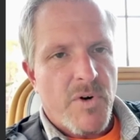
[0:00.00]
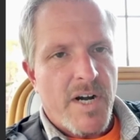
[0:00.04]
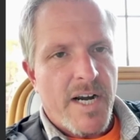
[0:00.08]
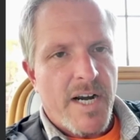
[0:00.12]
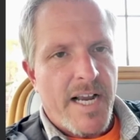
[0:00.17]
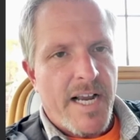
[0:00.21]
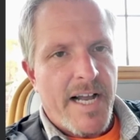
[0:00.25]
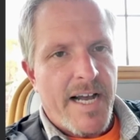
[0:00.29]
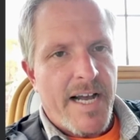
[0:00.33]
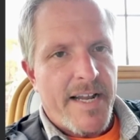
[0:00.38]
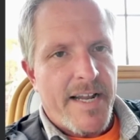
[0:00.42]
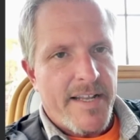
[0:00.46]
I
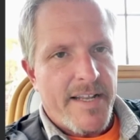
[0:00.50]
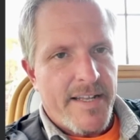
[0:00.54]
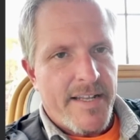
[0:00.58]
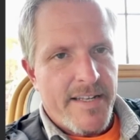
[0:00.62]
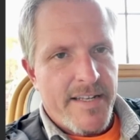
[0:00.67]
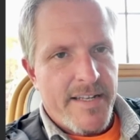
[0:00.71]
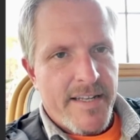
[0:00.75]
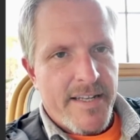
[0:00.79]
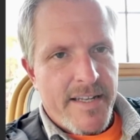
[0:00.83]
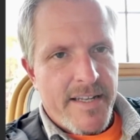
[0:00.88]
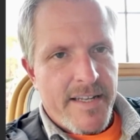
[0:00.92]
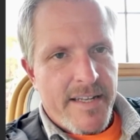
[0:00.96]
got it.
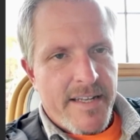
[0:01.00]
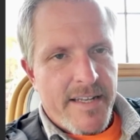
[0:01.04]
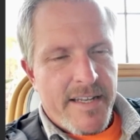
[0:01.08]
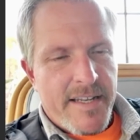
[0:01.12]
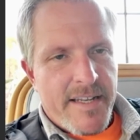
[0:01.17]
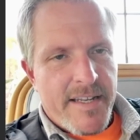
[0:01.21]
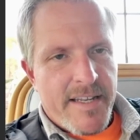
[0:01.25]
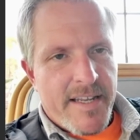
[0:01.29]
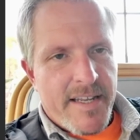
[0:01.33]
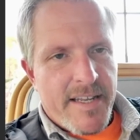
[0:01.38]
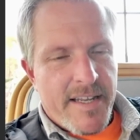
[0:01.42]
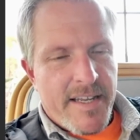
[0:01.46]

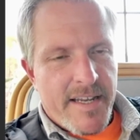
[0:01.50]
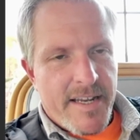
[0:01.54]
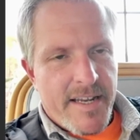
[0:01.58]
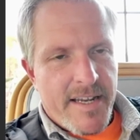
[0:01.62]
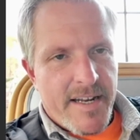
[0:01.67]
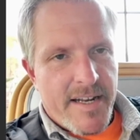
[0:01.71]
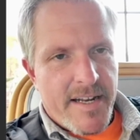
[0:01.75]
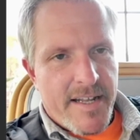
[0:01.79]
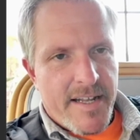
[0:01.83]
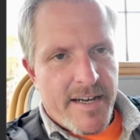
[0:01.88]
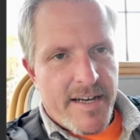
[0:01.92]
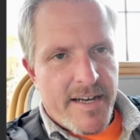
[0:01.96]

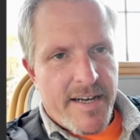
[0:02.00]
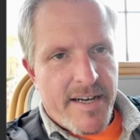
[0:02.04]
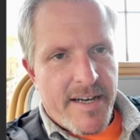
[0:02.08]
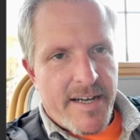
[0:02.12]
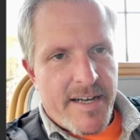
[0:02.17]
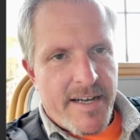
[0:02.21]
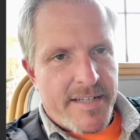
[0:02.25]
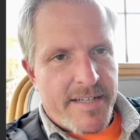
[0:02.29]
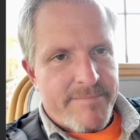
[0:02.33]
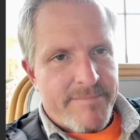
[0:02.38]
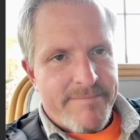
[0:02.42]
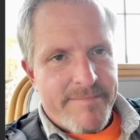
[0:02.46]
And
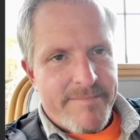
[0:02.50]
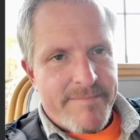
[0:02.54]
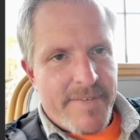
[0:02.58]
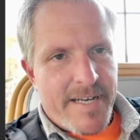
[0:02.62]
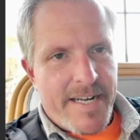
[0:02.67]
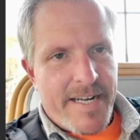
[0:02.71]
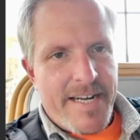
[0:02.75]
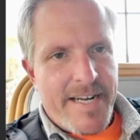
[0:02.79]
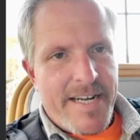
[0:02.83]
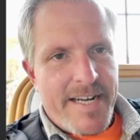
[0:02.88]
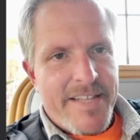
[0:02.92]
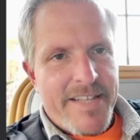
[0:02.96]
I
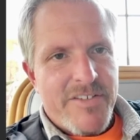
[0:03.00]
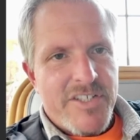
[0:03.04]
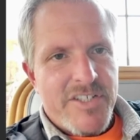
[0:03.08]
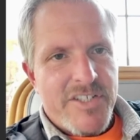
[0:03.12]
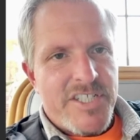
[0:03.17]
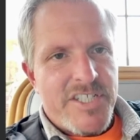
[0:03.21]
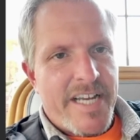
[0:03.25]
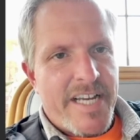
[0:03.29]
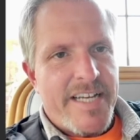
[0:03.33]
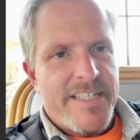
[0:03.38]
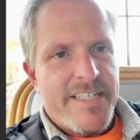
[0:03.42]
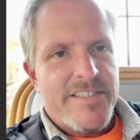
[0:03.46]
didn't even
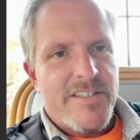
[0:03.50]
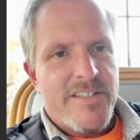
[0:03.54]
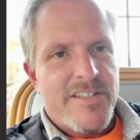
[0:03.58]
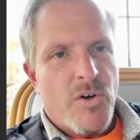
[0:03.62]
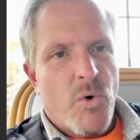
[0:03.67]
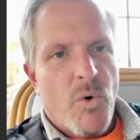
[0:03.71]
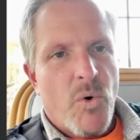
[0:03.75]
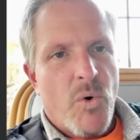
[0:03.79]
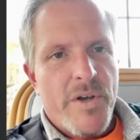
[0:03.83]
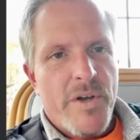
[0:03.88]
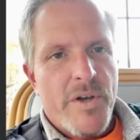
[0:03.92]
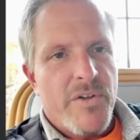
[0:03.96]
change the
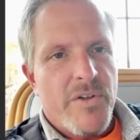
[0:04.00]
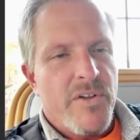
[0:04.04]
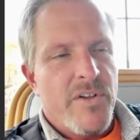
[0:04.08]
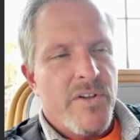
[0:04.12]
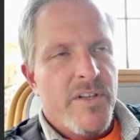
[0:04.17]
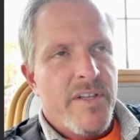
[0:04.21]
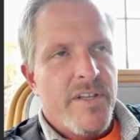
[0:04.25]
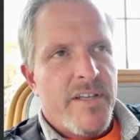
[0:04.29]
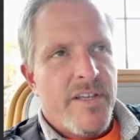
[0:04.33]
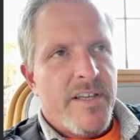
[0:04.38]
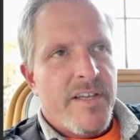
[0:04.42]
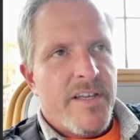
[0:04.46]
oil
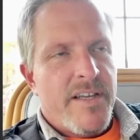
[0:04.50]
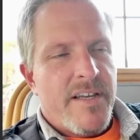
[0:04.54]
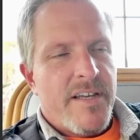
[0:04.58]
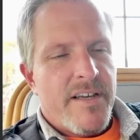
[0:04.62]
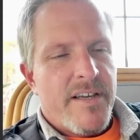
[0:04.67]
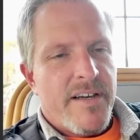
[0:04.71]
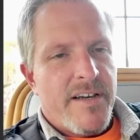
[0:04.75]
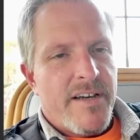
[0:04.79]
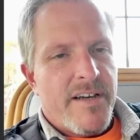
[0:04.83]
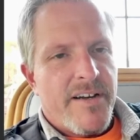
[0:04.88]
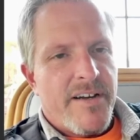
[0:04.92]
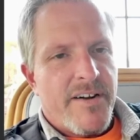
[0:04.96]

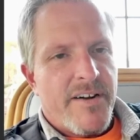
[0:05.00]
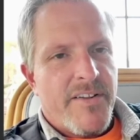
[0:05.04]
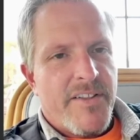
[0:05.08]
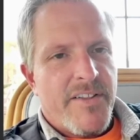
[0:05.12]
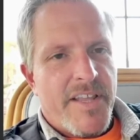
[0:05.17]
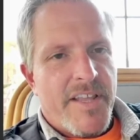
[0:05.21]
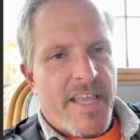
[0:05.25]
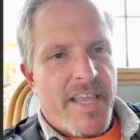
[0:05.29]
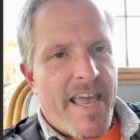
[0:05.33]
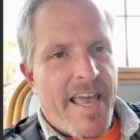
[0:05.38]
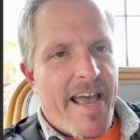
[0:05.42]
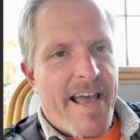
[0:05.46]
or
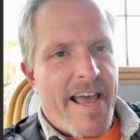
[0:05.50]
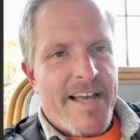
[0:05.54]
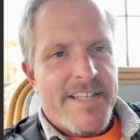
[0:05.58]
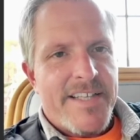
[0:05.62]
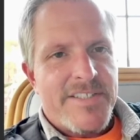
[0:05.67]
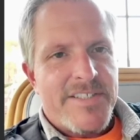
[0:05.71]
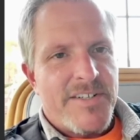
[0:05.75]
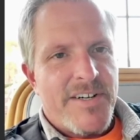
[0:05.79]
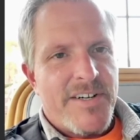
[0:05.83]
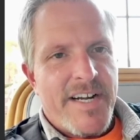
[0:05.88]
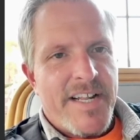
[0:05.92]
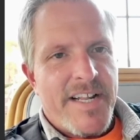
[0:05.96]
the
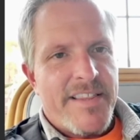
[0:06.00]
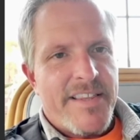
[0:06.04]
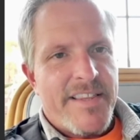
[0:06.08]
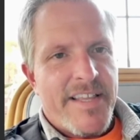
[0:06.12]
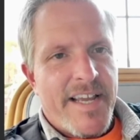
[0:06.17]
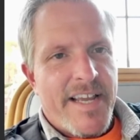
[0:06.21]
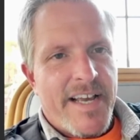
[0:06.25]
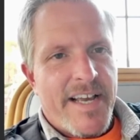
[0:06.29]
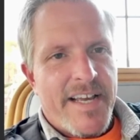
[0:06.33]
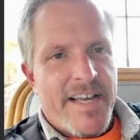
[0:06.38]
gas or anything.